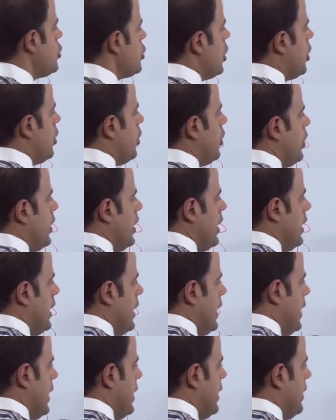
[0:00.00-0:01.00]
So
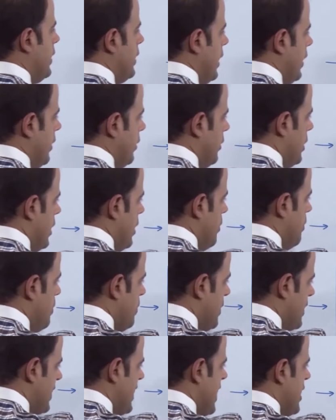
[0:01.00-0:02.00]
in
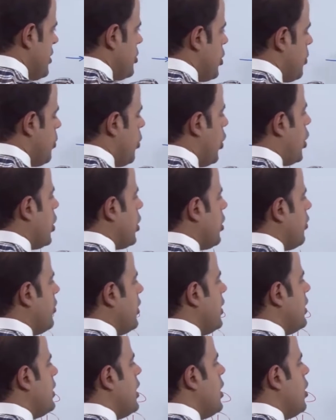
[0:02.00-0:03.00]
the center part of
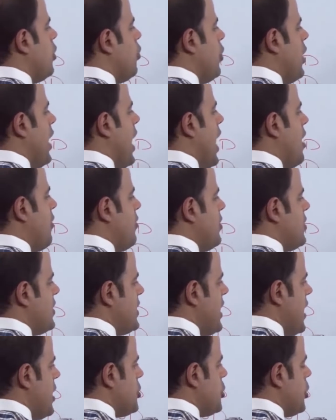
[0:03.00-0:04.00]
it, we have a
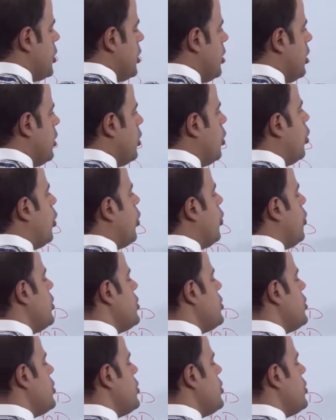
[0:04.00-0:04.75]
stator, or